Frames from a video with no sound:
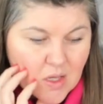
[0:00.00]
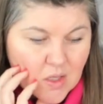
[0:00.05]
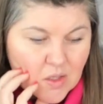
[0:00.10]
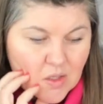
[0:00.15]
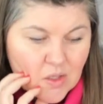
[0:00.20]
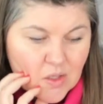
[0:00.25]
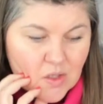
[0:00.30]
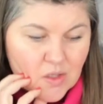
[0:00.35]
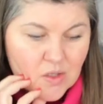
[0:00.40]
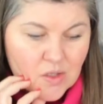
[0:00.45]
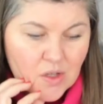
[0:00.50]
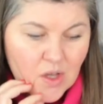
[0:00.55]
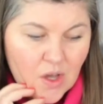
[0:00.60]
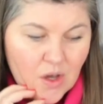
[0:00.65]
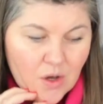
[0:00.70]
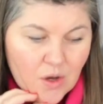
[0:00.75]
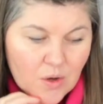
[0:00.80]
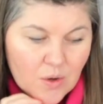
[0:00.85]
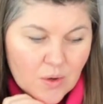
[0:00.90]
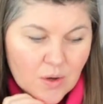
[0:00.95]

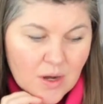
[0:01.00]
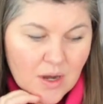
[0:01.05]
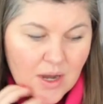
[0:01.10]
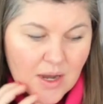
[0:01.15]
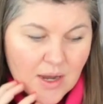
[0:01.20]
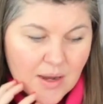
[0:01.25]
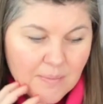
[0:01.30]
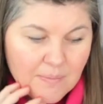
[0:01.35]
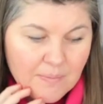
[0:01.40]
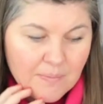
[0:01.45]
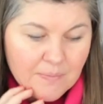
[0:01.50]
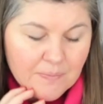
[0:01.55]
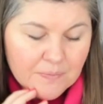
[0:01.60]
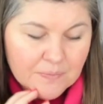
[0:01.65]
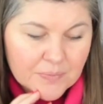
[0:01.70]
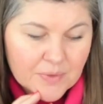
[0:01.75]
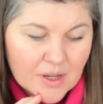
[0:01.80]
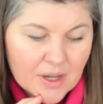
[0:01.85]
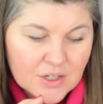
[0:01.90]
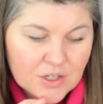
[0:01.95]
So
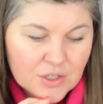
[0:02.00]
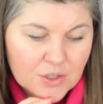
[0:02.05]
I